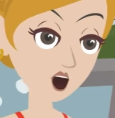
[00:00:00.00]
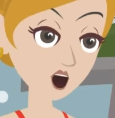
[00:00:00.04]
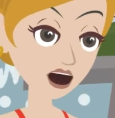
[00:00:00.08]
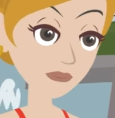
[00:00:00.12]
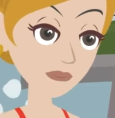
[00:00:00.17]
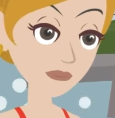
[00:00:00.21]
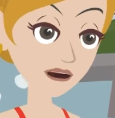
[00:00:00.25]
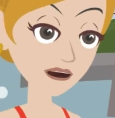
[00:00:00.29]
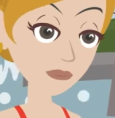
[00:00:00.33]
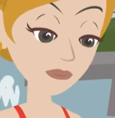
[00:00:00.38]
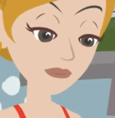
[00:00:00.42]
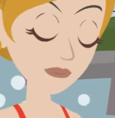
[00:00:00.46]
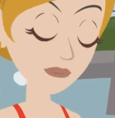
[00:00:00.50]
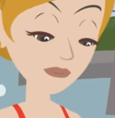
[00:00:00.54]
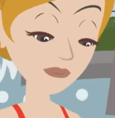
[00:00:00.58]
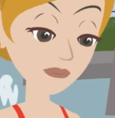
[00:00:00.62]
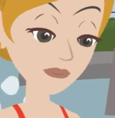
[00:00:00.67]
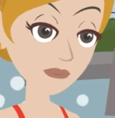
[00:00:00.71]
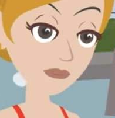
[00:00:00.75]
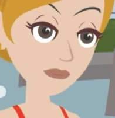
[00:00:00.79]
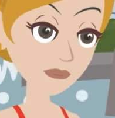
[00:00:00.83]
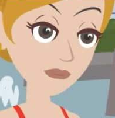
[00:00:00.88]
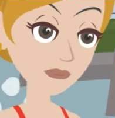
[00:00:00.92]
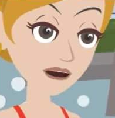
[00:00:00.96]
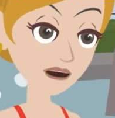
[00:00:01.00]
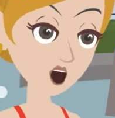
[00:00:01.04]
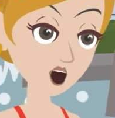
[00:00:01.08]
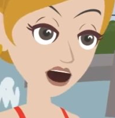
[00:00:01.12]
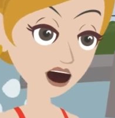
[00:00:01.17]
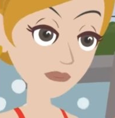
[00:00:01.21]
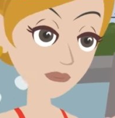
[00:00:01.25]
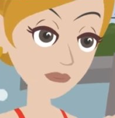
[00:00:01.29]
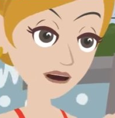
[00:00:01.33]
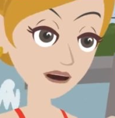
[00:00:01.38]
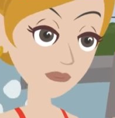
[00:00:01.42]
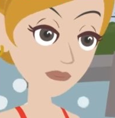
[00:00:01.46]
And so she's
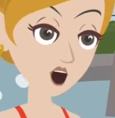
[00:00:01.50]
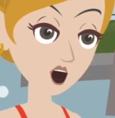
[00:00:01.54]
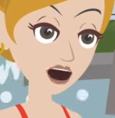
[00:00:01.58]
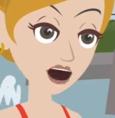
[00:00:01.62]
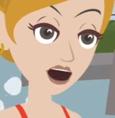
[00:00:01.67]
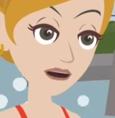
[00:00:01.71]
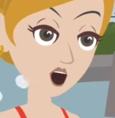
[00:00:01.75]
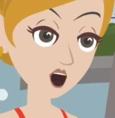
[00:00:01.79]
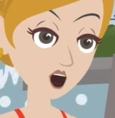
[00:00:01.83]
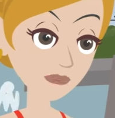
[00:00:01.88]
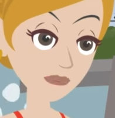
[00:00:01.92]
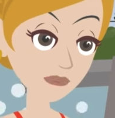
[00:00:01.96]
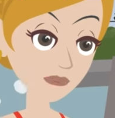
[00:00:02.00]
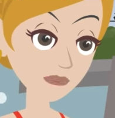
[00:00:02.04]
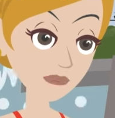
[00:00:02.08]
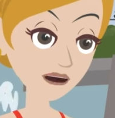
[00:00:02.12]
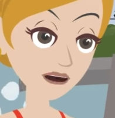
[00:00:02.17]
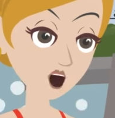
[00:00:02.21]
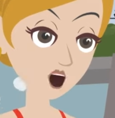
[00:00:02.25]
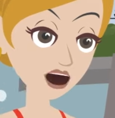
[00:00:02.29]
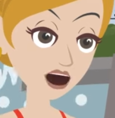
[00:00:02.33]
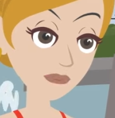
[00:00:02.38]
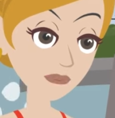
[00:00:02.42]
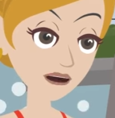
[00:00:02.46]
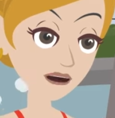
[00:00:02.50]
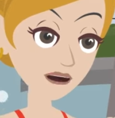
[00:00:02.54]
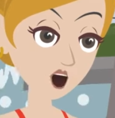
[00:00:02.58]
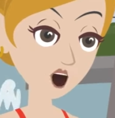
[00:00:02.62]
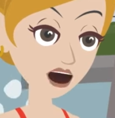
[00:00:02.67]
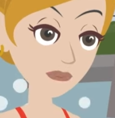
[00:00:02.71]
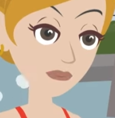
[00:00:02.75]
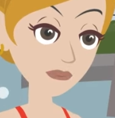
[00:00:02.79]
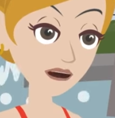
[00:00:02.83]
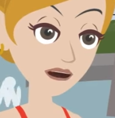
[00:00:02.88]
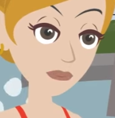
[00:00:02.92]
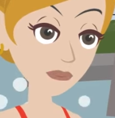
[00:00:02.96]
caused you to believe
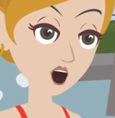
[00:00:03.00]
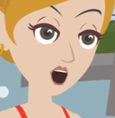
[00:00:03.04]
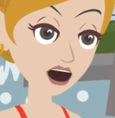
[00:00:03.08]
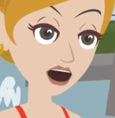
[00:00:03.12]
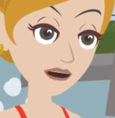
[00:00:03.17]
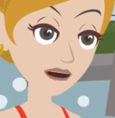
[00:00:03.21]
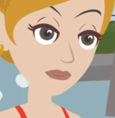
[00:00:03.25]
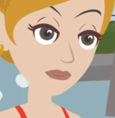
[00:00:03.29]
negatively